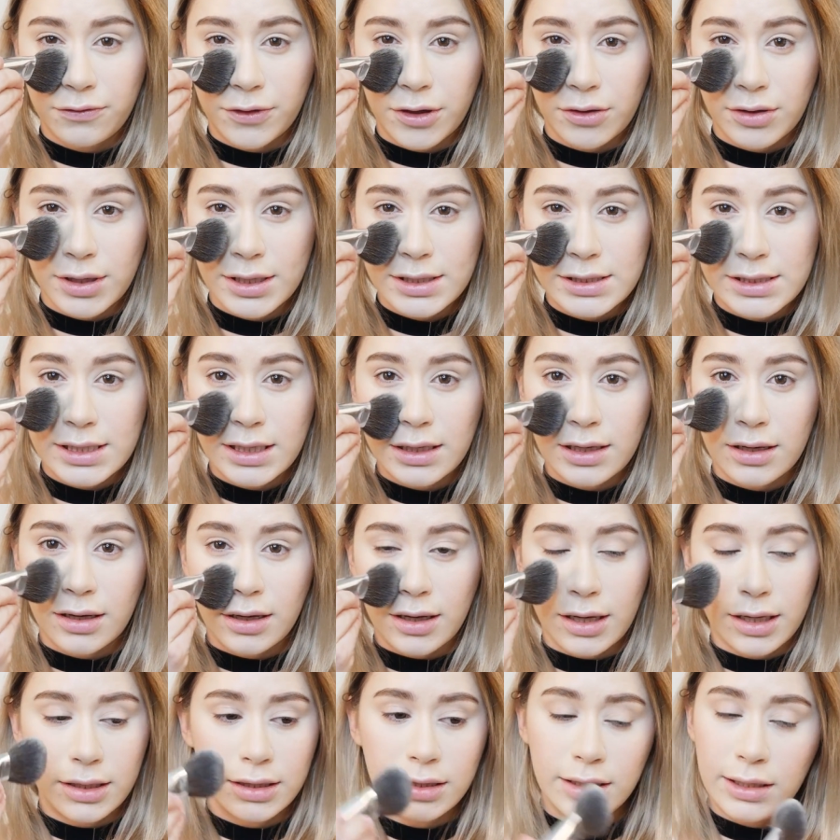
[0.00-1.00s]
focusing
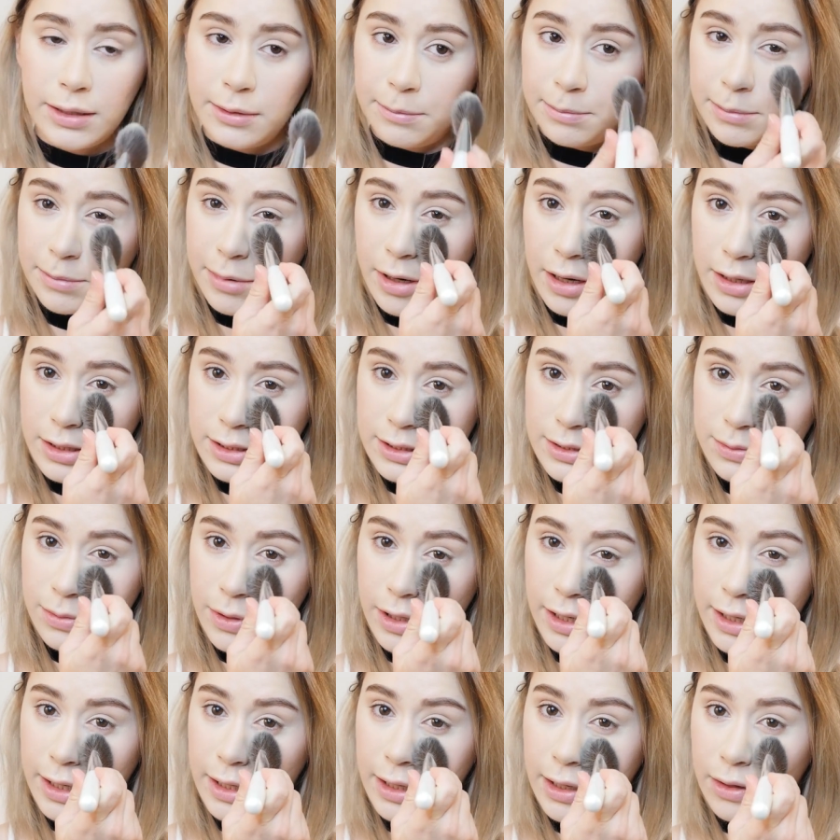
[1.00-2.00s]
on the parts
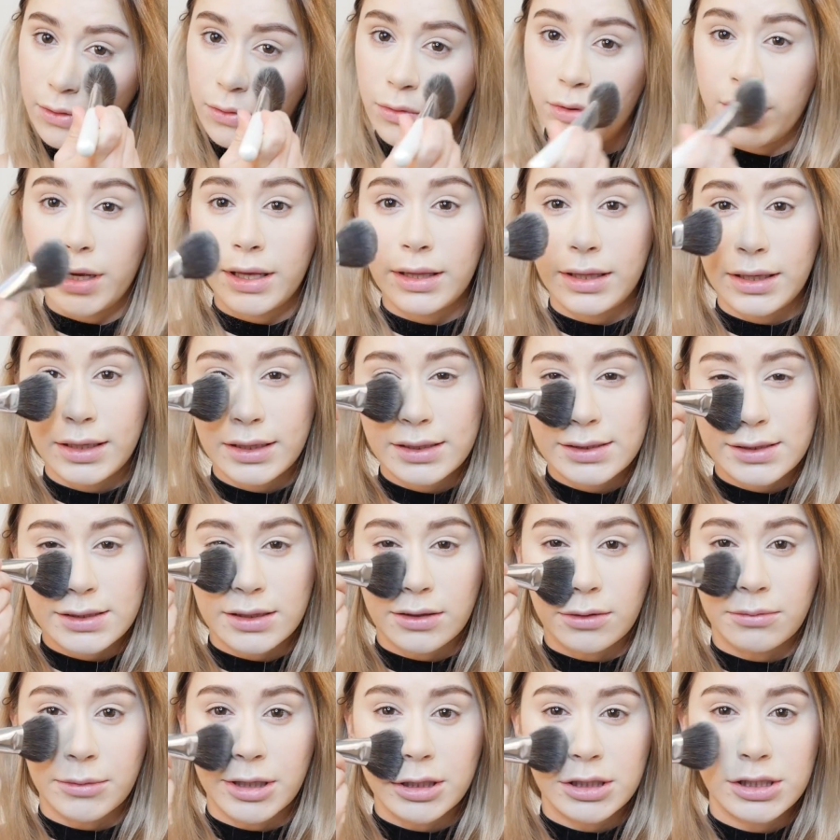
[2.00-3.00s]
where I get oily,
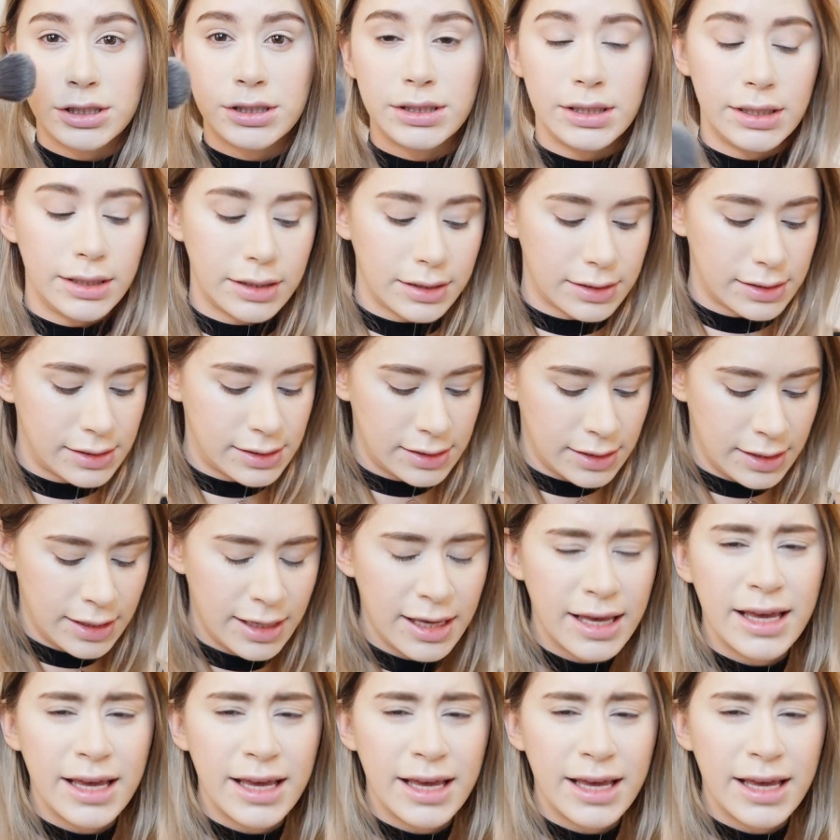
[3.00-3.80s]
so my cheeks.